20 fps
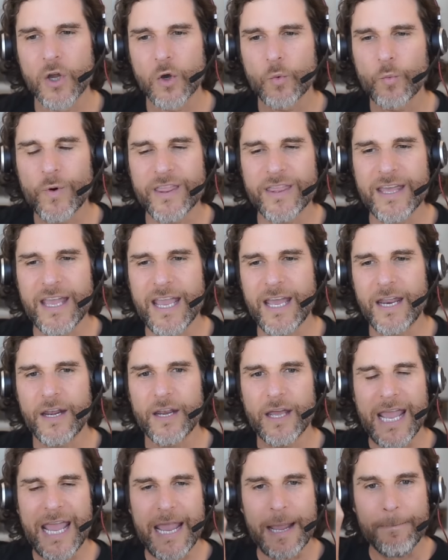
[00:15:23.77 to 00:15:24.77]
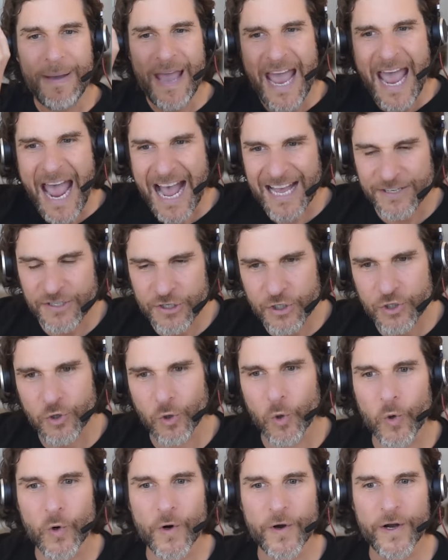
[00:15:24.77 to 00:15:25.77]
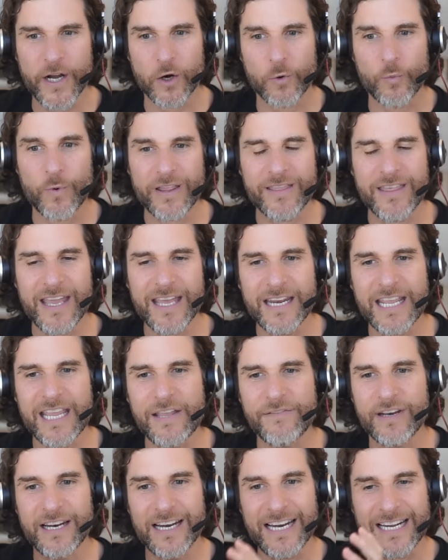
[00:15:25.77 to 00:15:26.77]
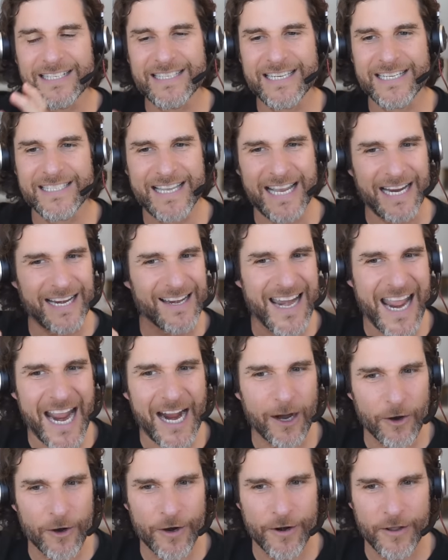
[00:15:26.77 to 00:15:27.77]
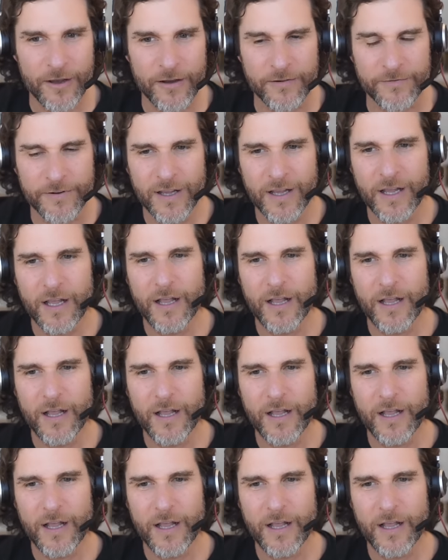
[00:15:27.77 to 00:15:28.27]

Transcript: within a past story or within even an existing narrative